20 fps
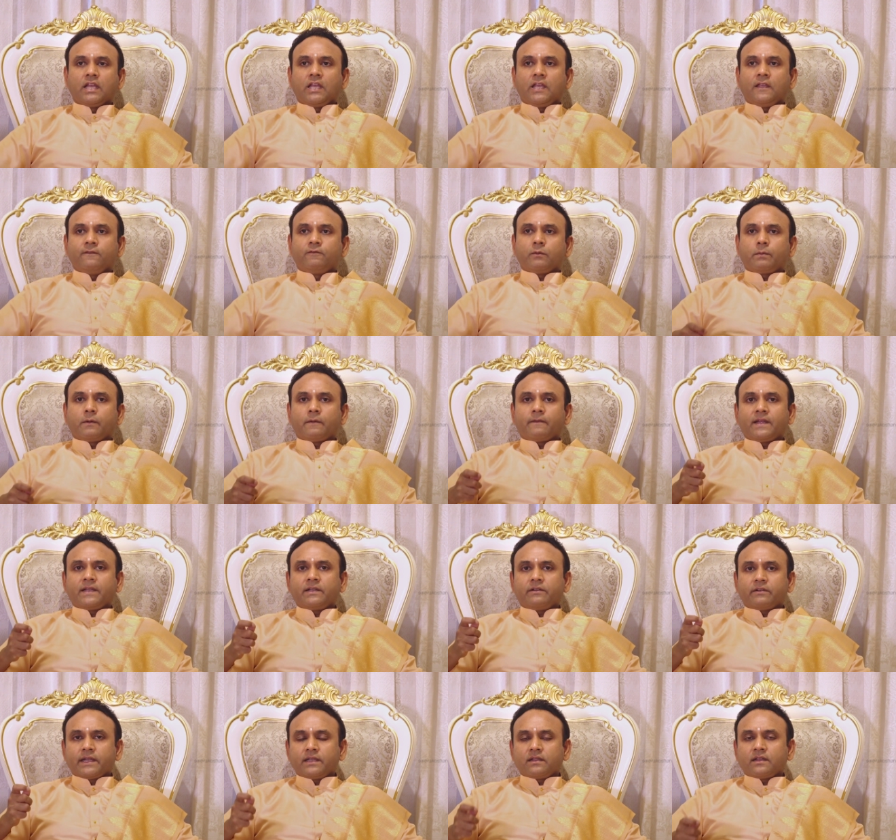If you
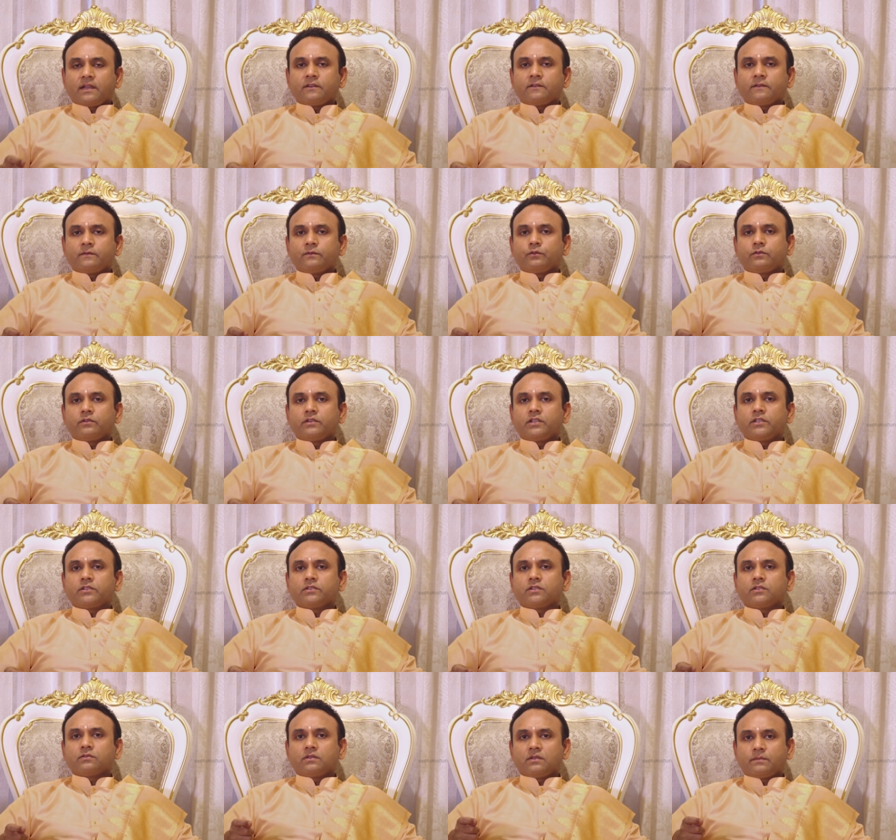provide right kind of
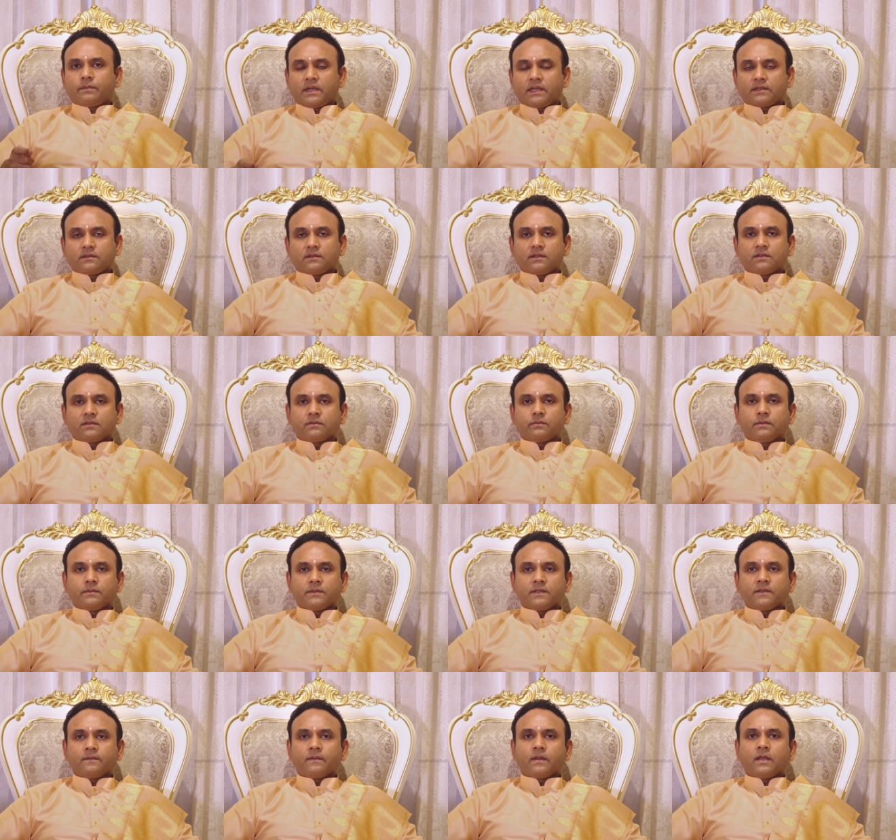nutrition to the pregnant
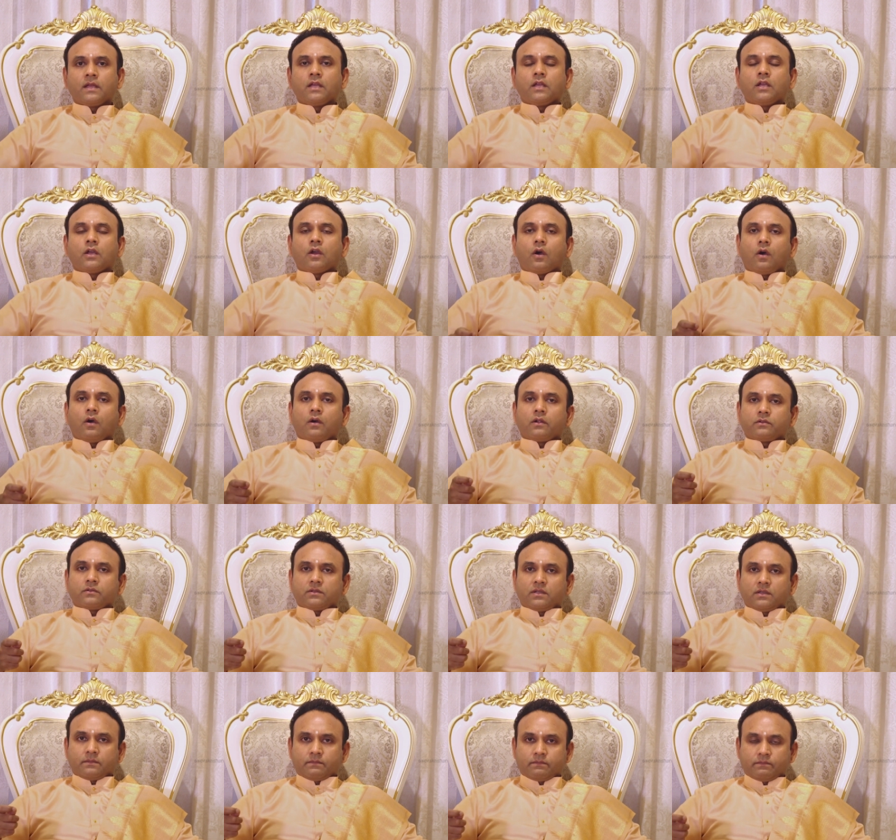women or to
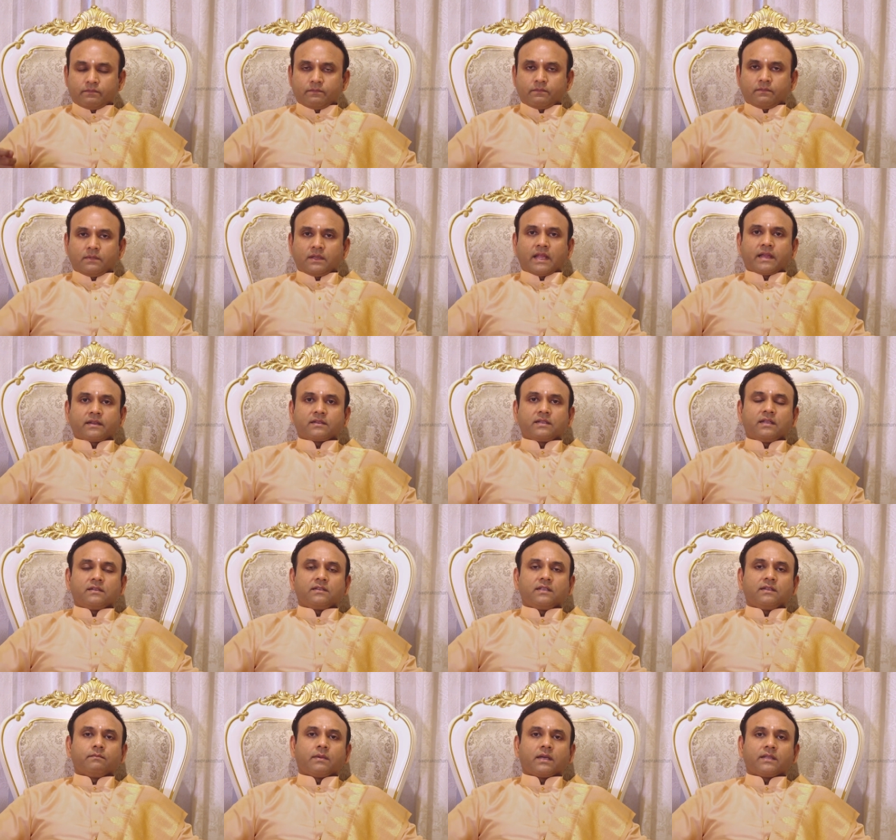the
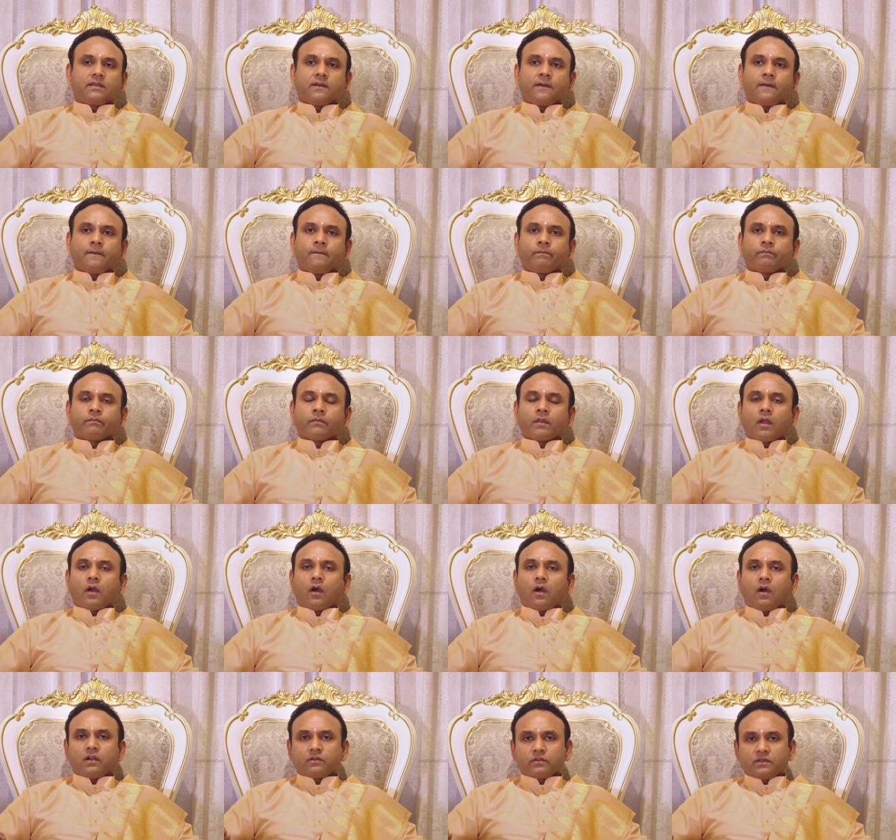lactating mother
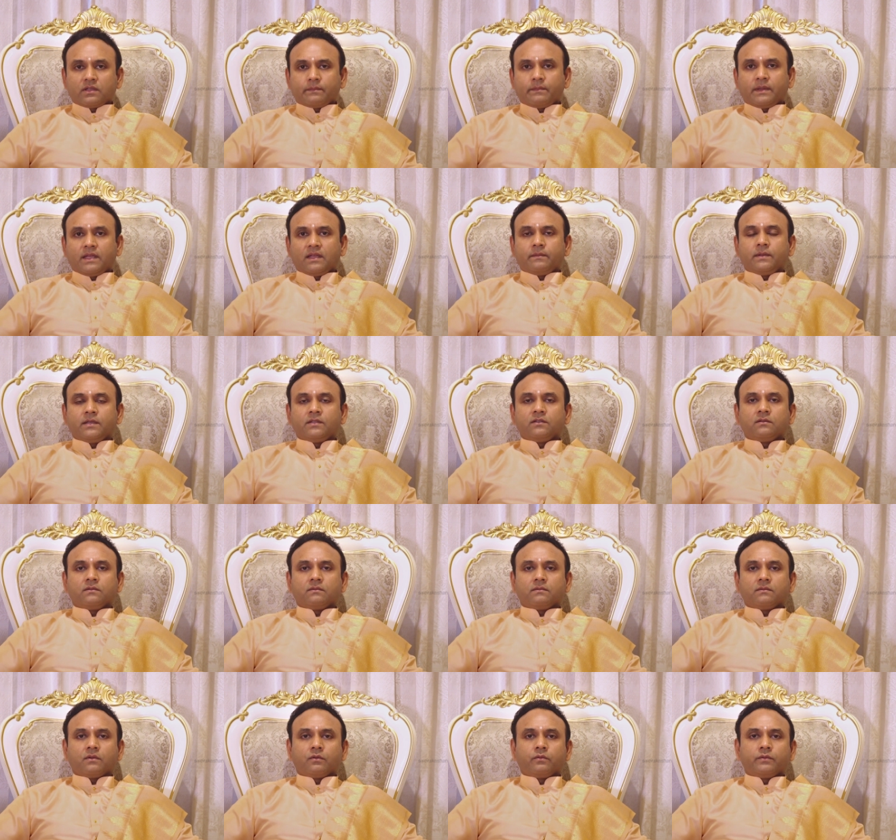or to the
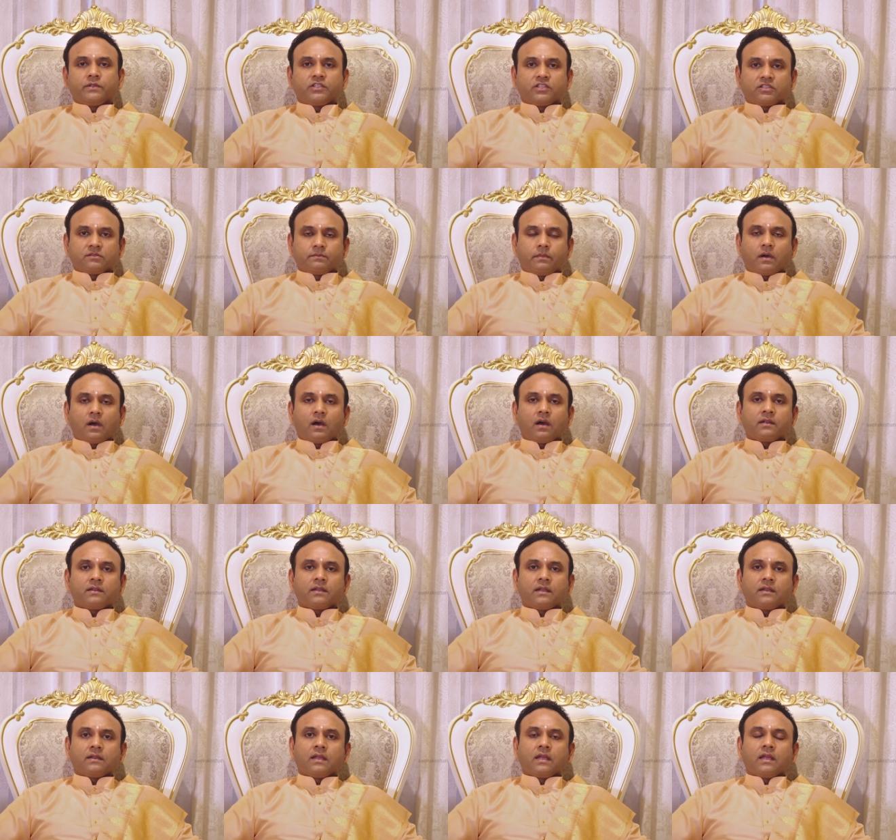baby which is
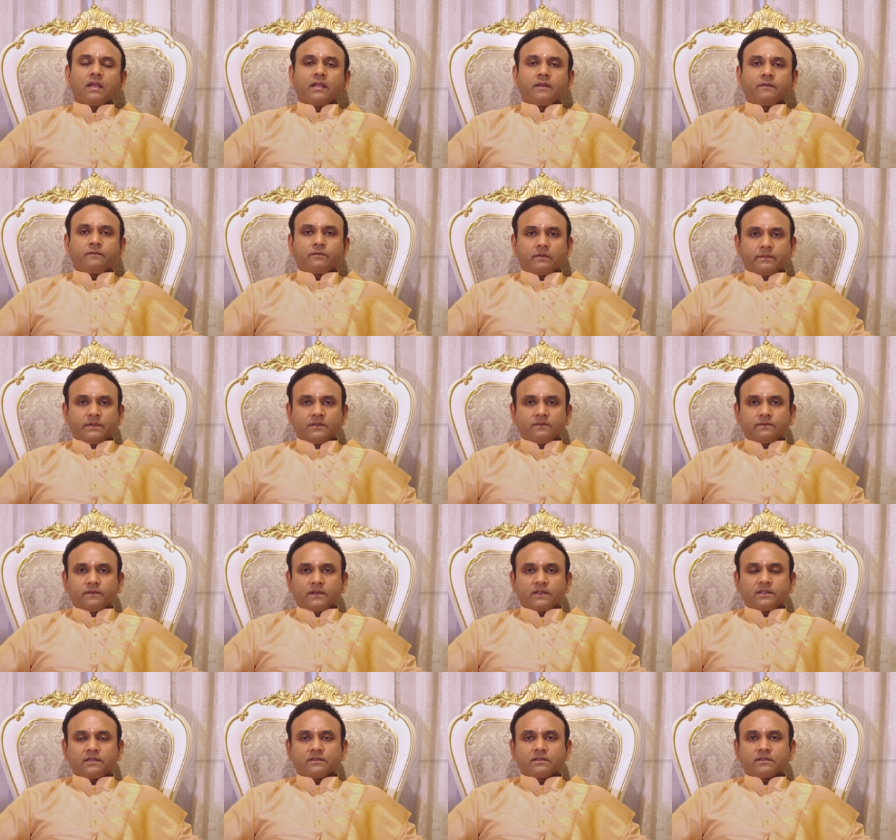born, from
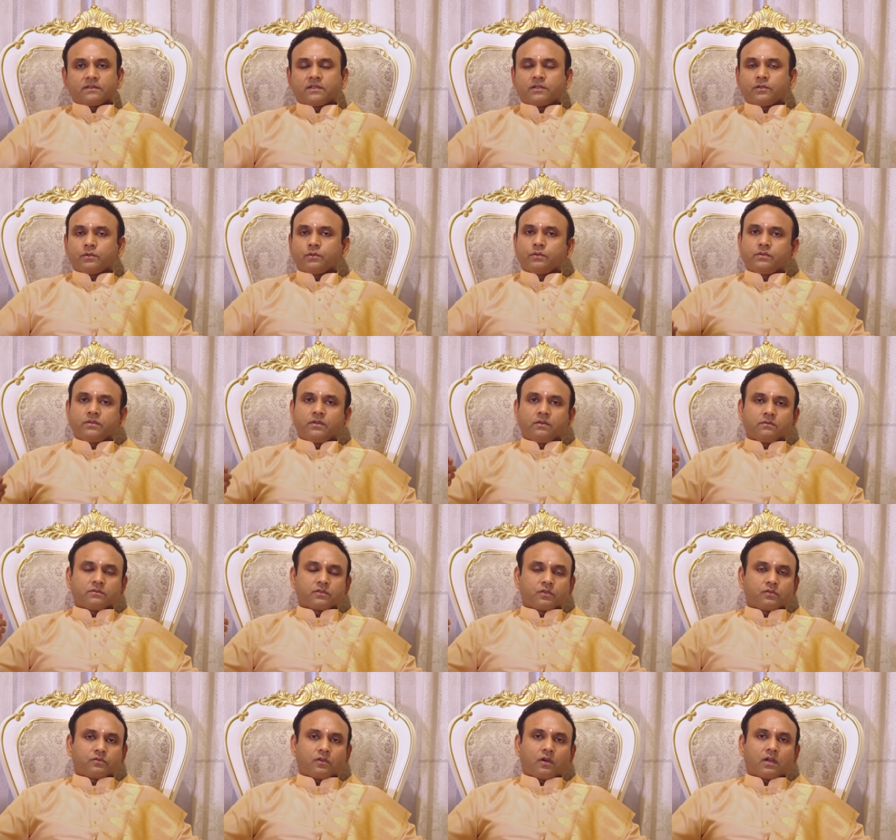infants to
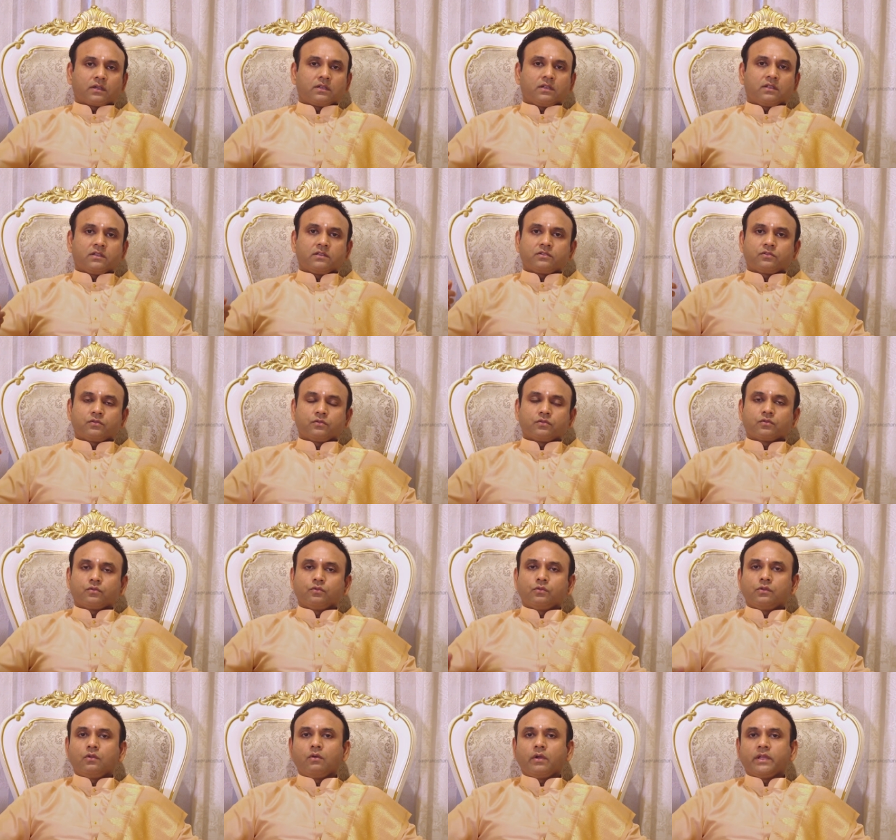toddlers to
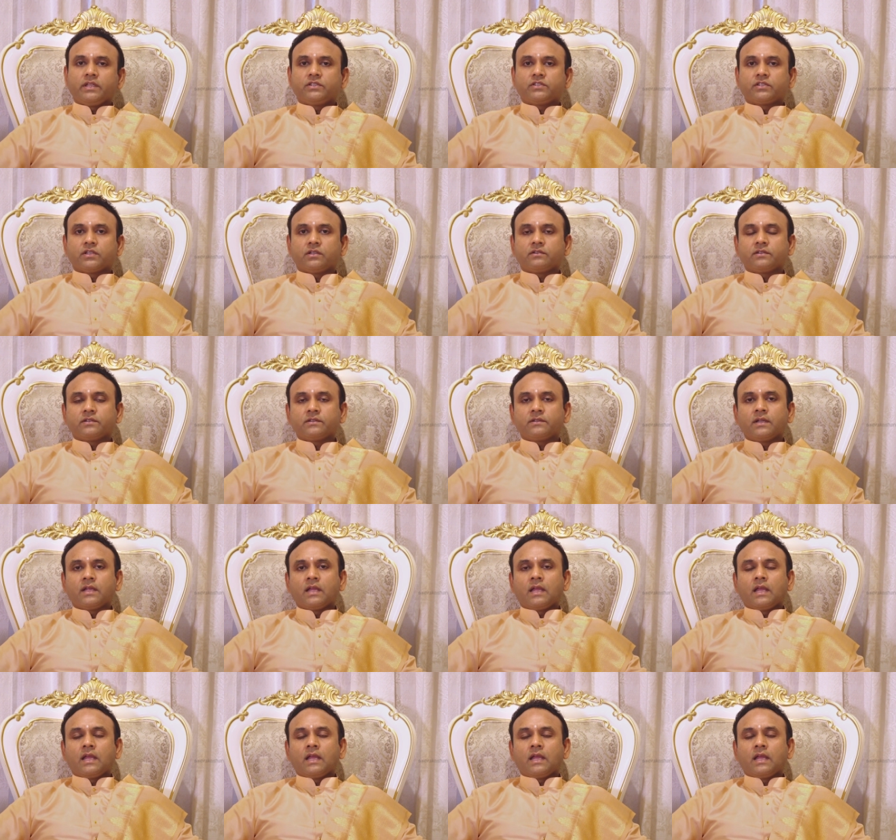school-going children,